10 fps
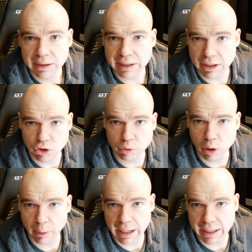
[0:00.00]
can you
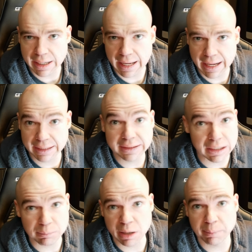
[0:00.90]
go ahead and
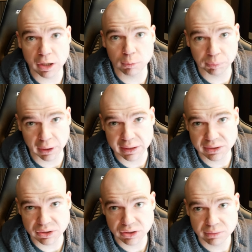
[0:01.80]
get me a better
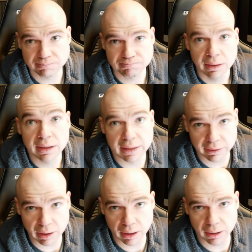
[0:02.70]
price?
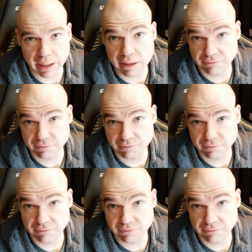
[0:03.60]
There are a